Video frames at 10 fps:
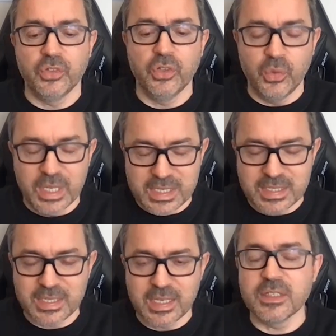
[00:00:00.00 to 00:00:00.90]
to
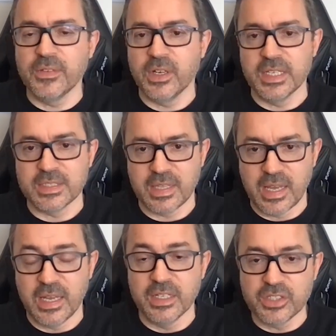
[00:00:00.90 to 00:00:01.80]
incentivize
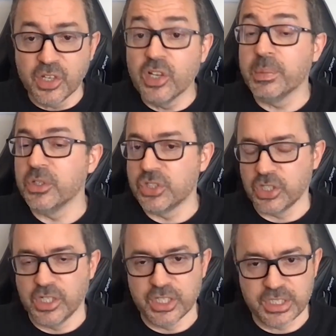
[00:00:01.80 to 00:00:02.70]
that and
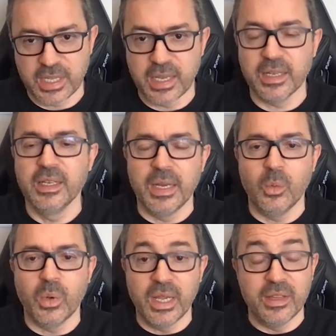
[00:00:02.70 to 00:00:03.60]
turbocharge that in
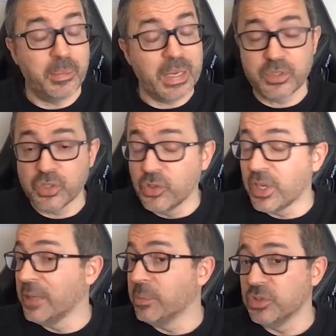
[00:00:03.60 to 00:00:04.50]
a way that perhaps you're
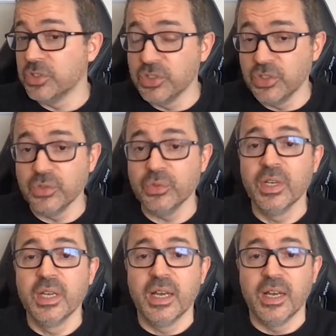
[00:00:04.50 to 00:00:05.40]
not able to do
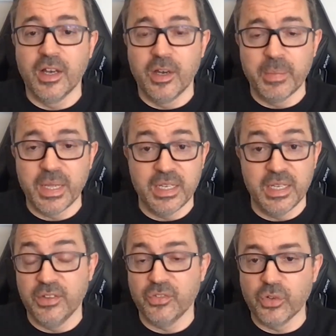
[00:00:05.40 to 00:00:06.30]

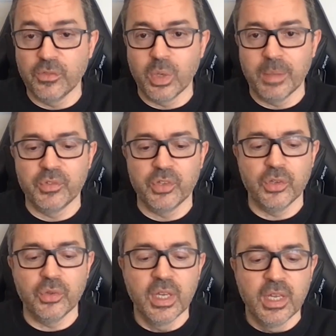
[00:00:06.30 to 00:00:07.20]
in sort of Web
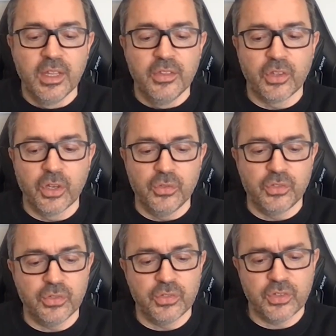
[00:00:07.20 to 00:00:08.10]
2. So
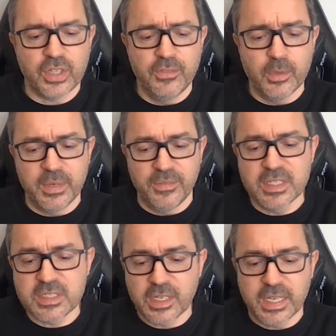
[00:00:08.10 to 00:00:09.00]
to give you a bit of
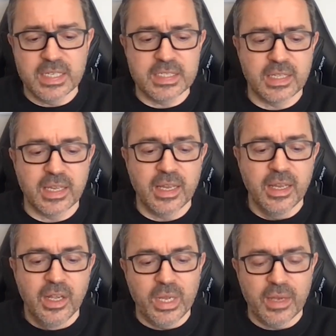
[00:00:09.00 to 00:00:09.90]
insight into
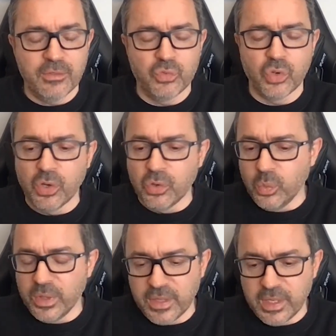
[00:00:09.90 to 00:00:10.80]
that, we have a
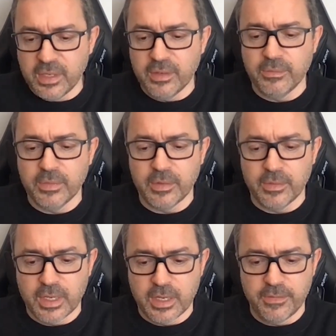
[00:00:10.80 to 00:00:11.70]
role within
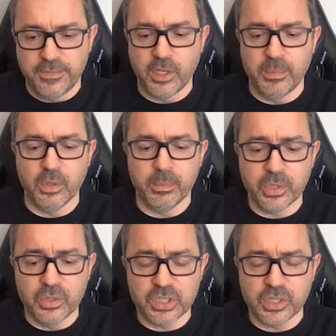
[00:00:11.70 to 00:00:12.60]
Fermion
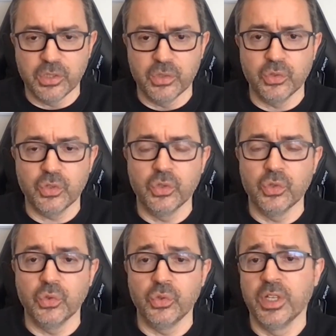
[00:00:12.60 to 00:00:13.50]
Protocol
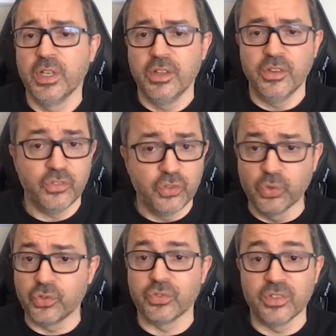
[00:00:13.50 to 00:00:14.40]
called
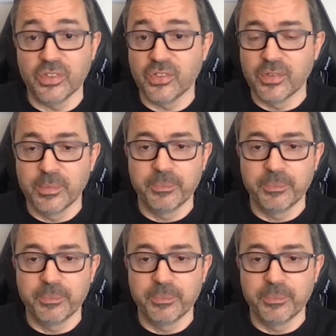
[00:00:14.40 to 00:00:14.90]
sorcerers.